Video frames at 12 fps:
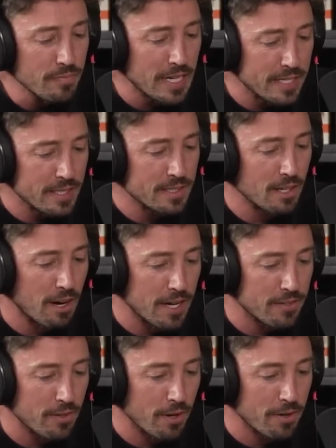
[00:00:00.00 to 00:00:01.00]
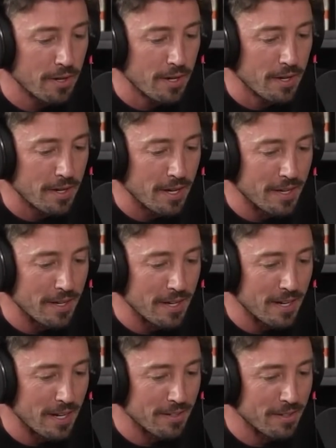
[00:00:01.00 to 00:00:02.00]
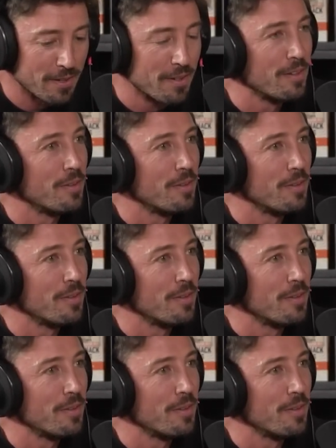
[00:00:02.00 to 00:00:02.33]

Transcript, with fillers: he didn't die. So it ended